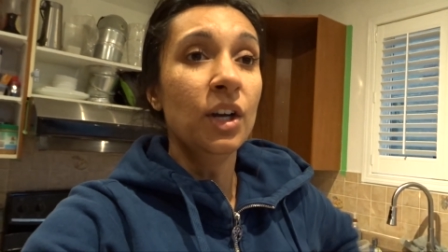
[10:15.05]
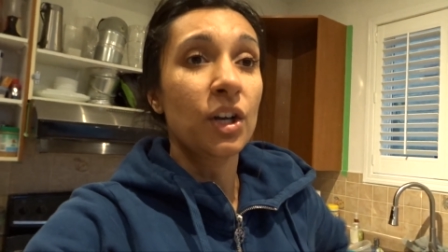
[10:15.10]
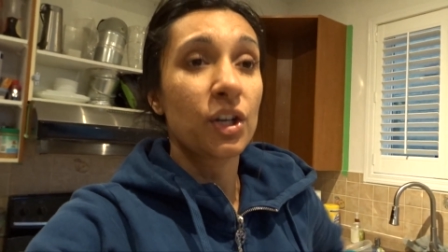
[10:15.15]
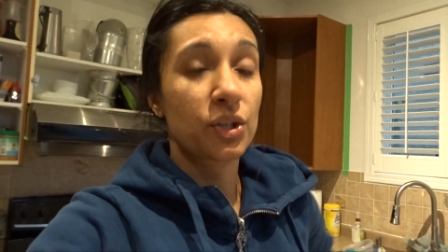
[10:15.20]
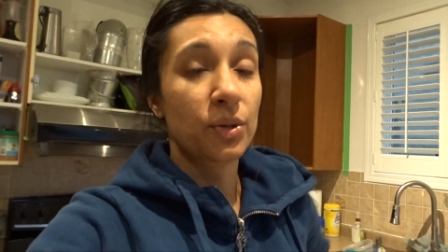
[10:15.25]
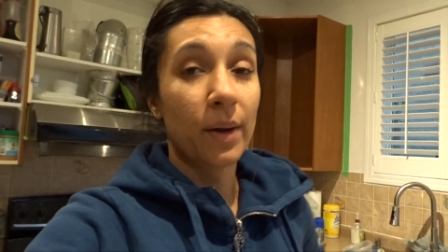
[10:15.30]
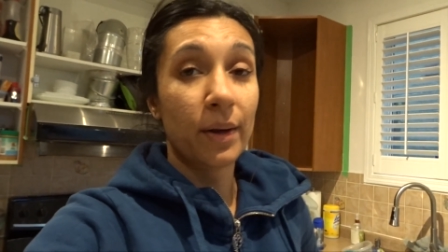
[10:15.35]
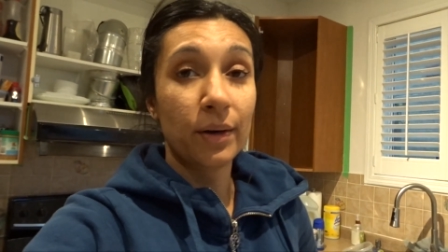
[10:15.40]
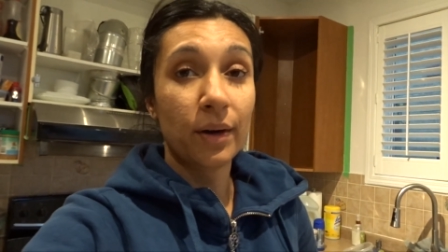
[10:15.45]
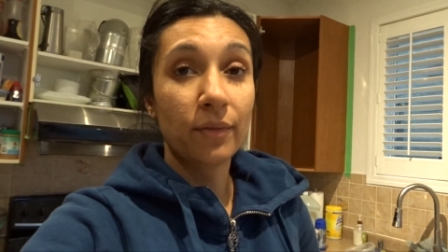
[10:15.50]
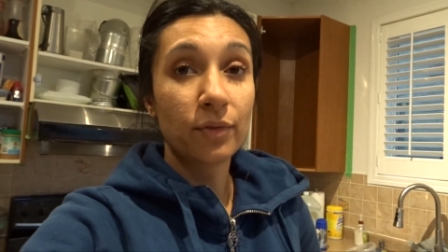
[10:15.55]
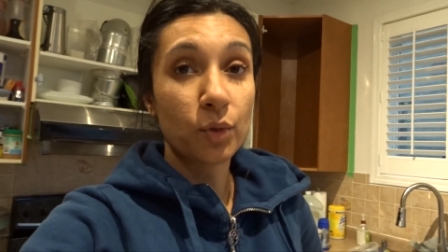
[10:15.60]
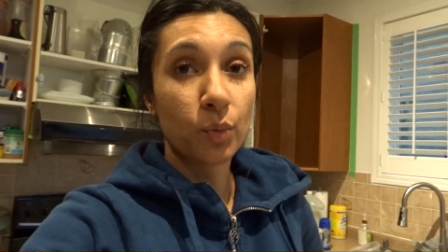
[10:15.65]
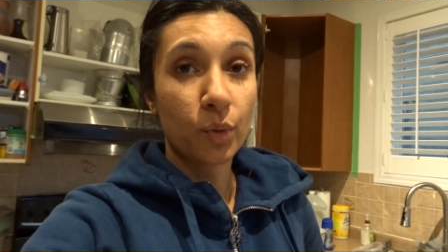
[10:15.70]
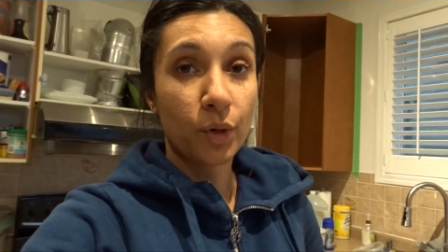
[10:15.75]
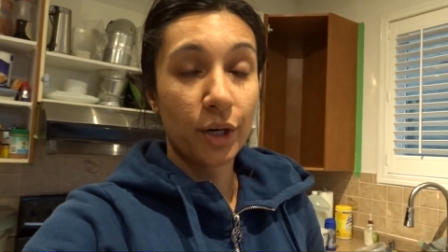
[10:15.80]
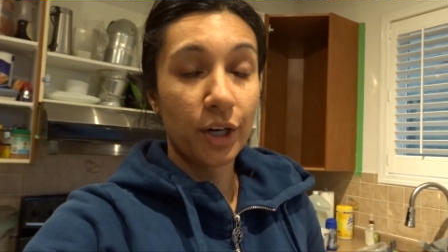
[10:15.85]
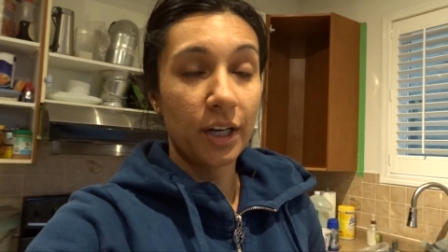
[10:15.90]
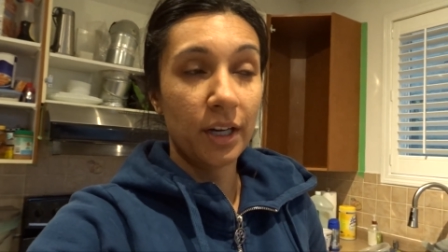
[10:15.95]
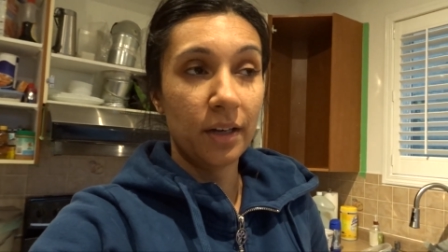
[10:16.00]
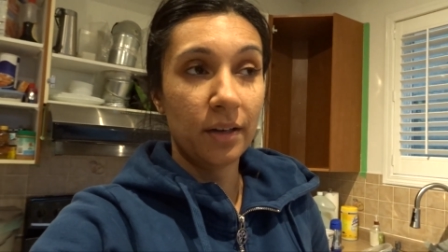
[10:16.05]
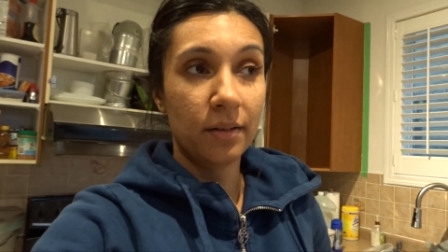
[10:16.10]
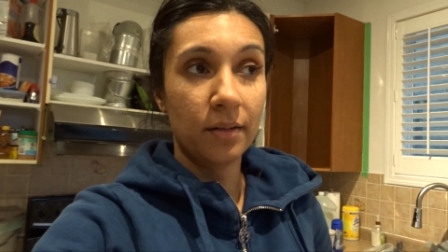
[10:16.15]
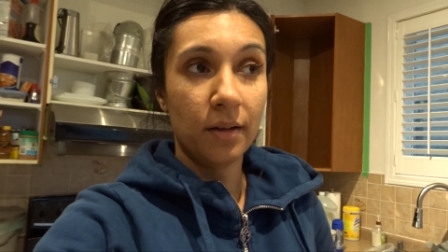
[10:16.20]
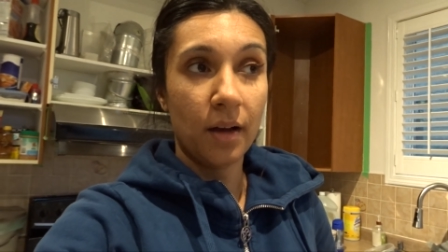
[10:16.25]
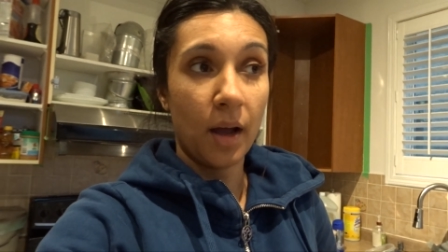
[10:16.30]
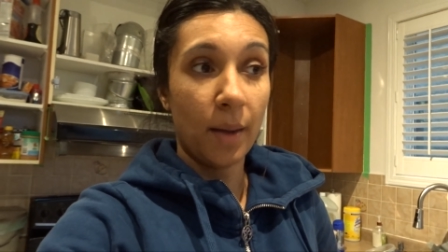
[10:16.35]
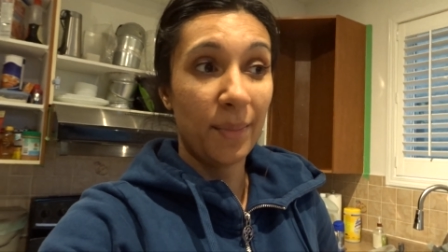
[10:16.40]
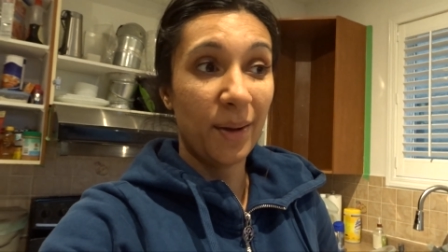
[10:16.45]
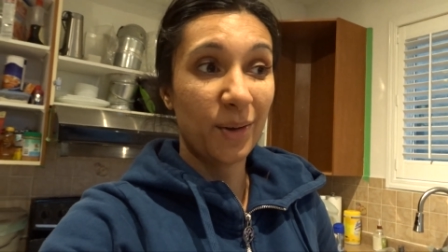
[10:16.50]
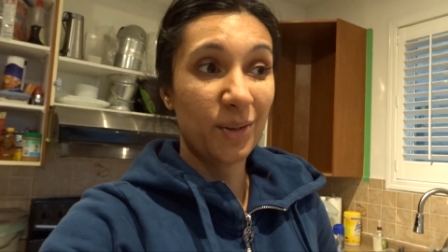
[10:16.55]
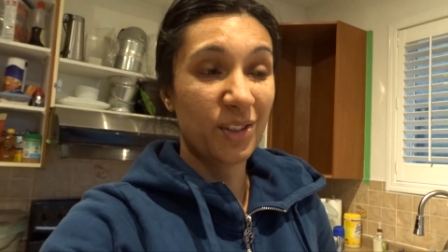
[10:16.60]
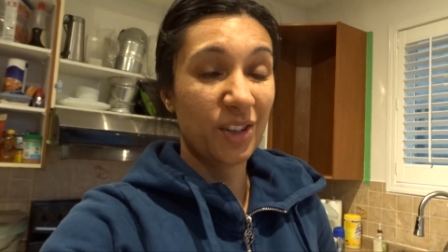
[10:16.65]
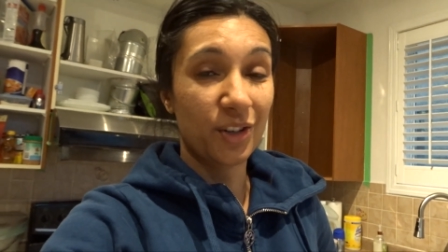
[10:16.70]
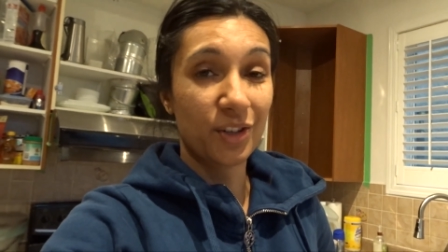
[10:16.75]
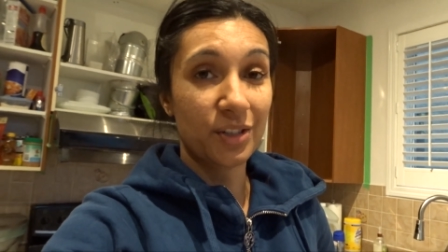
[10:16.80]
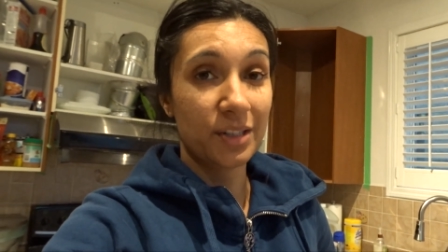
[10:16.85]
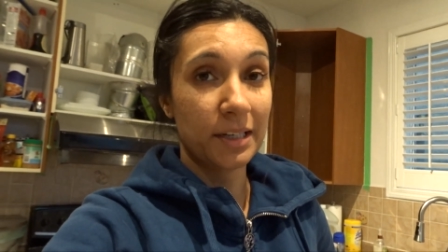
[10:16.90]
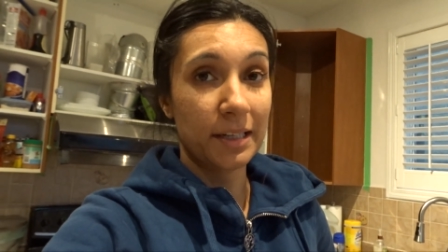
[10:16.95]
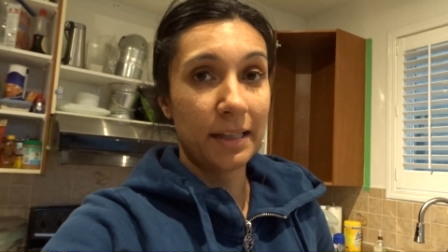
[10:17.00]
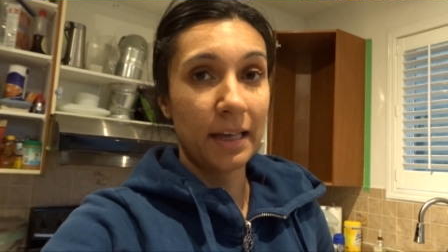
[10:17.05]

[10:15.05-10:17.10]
So I don't have to worry about dinner today.